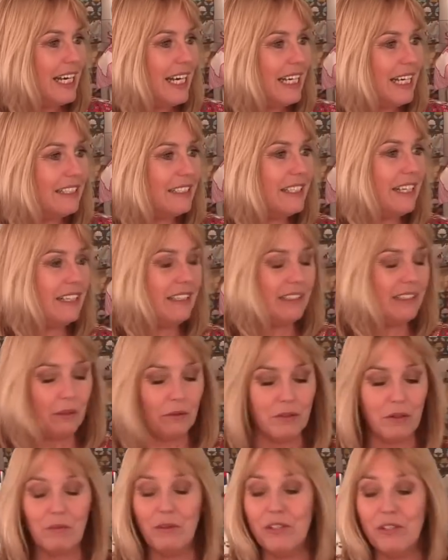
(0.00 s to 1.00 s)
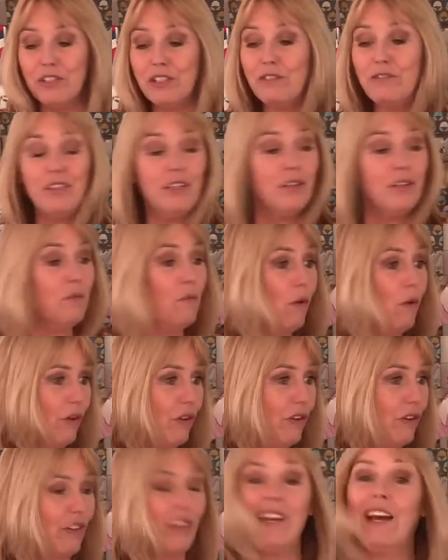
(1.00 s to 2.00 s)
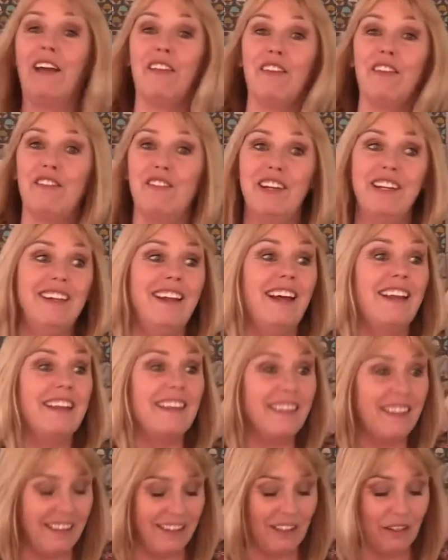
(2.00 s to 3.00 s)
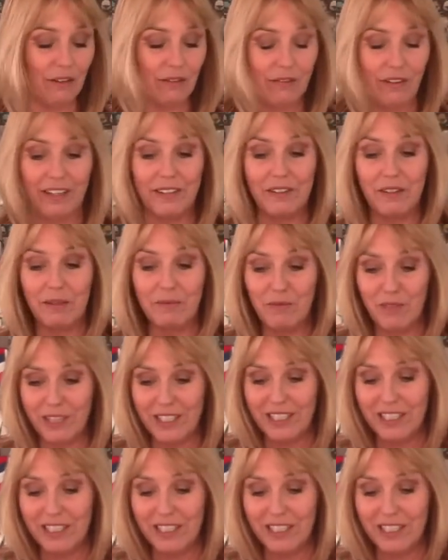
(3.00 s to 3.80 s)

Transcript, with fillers: Uh, they, uh, once you've done one, Catherine, you'll find them